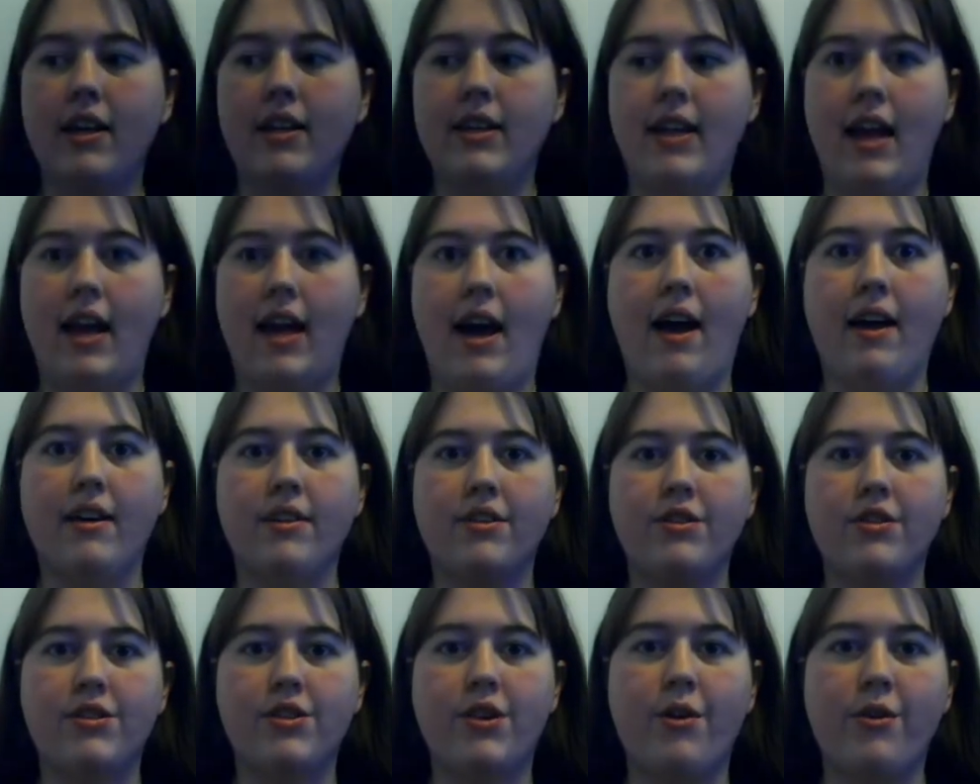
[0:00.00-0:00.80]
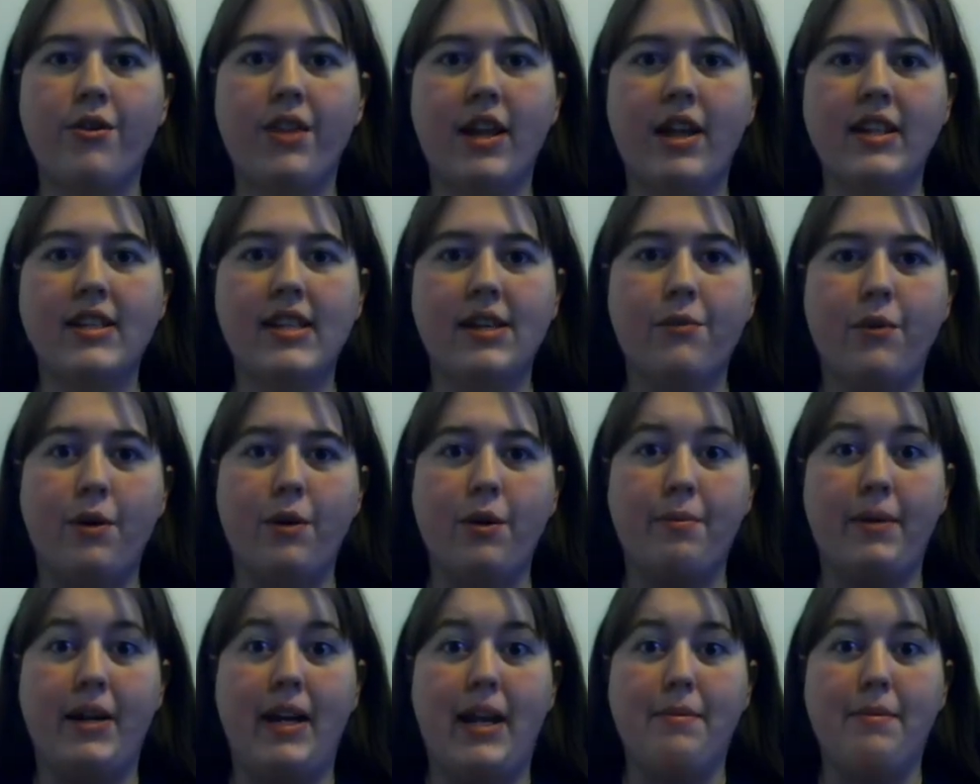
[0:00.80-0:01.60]
yeah, so that's
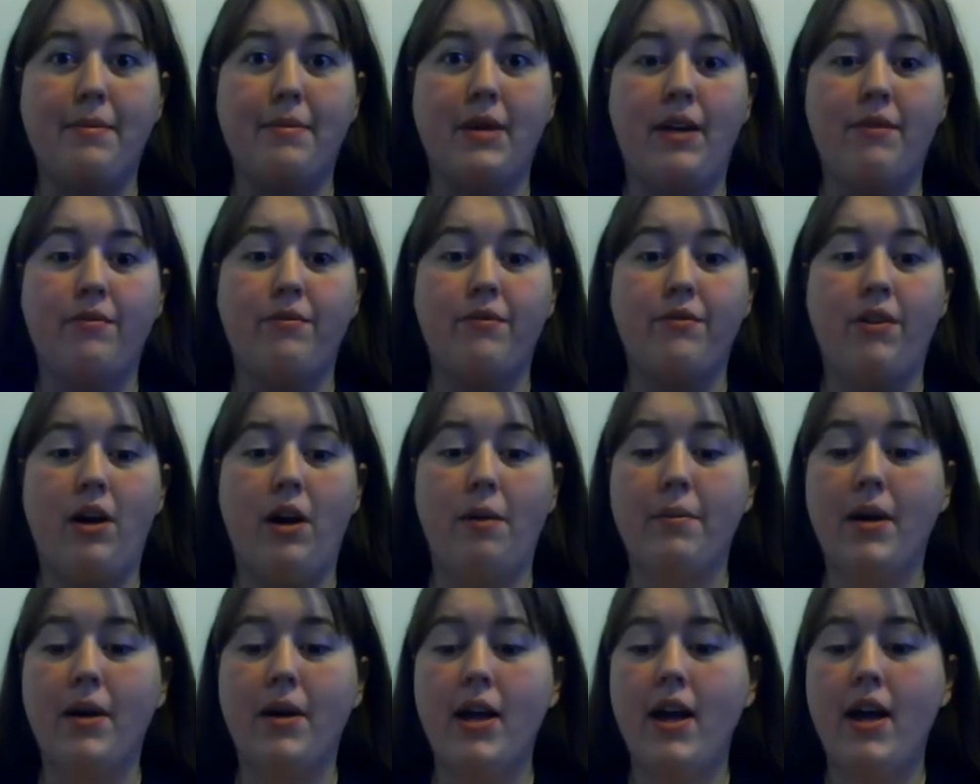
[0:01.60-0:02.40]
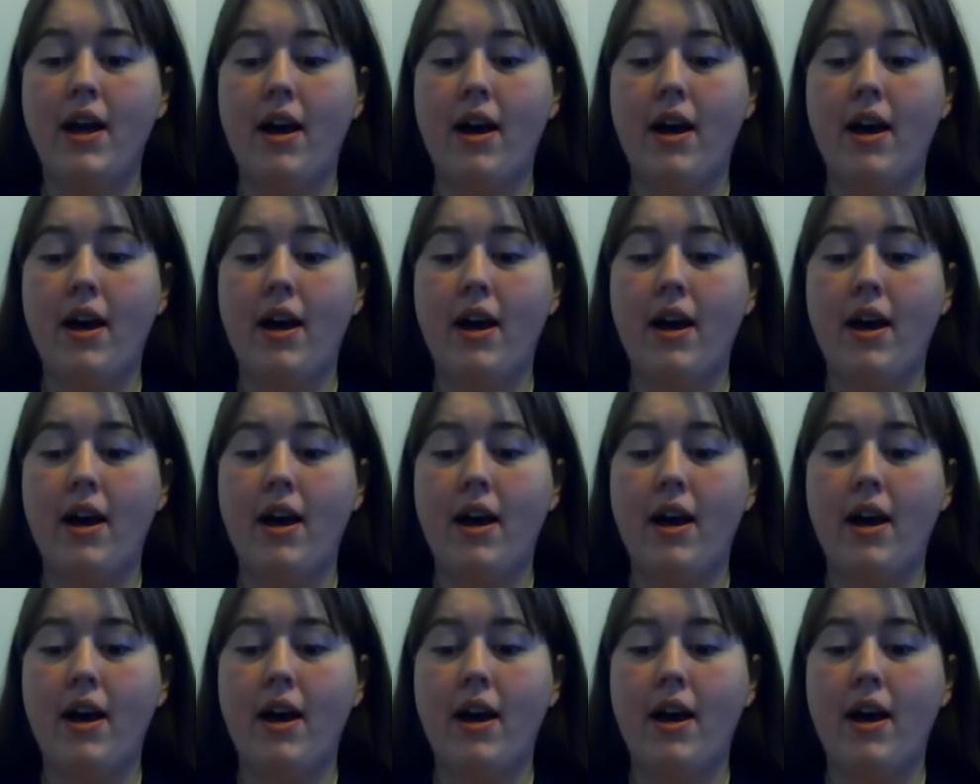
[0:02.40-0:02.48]
where my name came from.